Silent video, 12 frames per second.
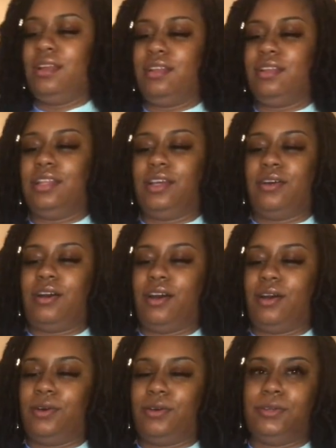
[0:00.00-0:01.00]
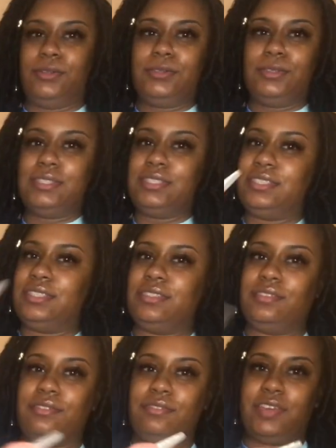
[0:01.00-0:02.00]
little holes
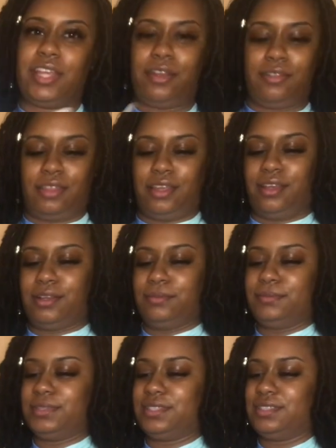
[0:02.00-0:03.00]
for your thumbs,